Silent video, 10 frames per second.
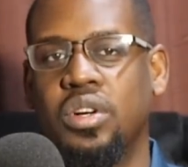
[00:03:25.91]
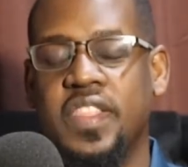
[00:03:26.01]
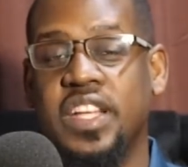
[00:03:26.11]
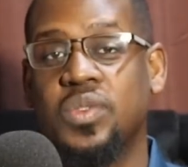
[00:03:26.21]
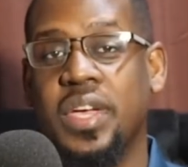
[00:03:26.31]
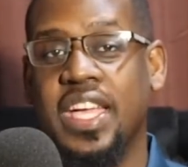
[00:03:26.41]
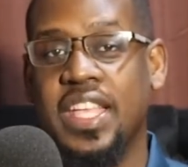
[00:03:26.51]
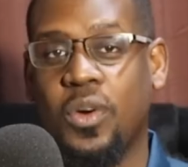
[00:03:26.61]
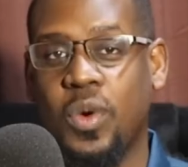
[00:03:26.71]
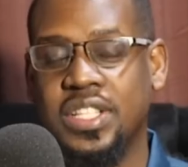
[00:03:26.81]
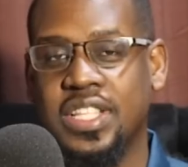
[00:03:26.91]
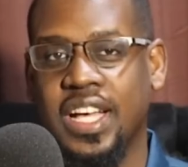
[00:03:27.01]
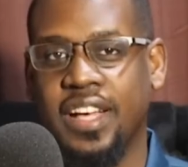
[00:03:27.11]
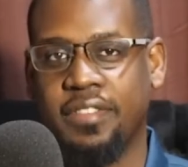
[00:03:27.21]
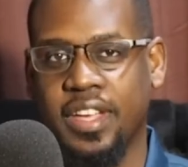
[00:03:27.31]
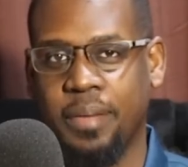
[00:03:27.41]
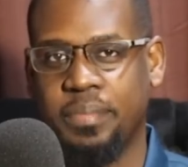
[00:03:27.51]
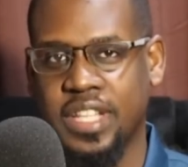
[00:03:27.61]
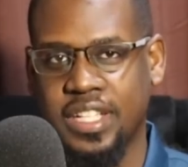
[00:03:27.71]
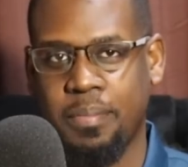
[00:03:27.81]
And that is why Kenya Kwanza have
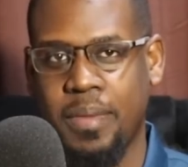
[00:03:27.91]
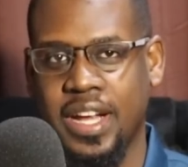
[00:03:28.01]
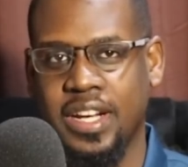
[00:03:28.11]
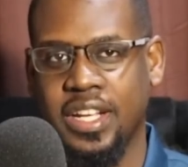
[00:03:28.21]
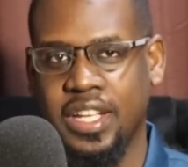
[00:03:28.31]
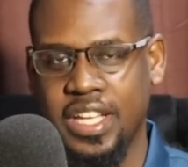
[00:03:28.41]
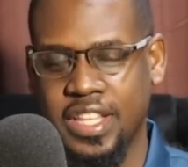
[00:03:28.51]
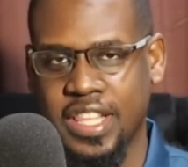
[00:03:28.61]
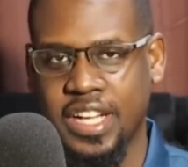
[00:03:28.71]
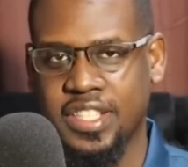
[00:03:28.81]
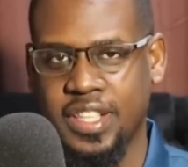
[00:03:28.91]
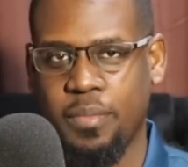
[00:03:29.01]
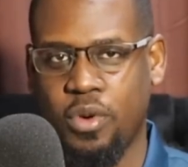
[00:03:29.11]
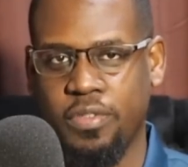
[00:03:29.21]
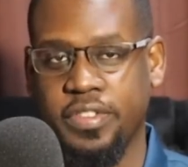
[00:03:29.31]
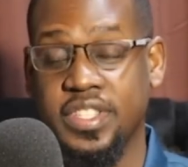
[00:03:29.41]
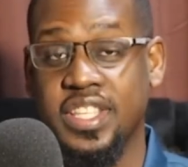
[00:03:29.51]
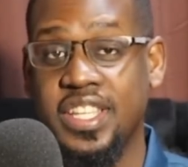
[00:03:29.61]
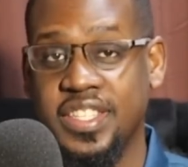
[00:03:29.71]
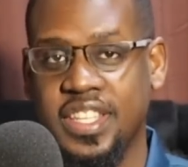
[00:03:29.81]
kept that man in that same office.
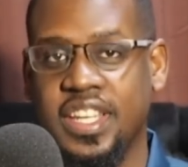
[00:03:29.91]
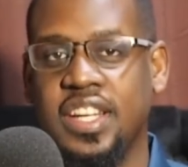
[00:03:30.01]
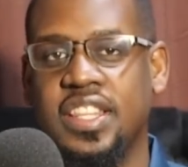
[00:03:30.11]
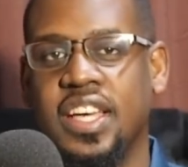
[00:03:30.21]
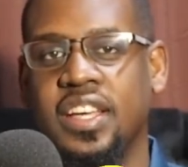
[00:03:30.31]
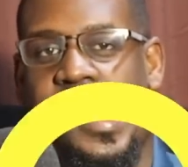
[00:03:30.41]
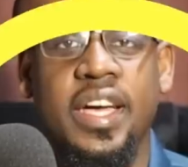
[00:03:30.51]
He is needed there.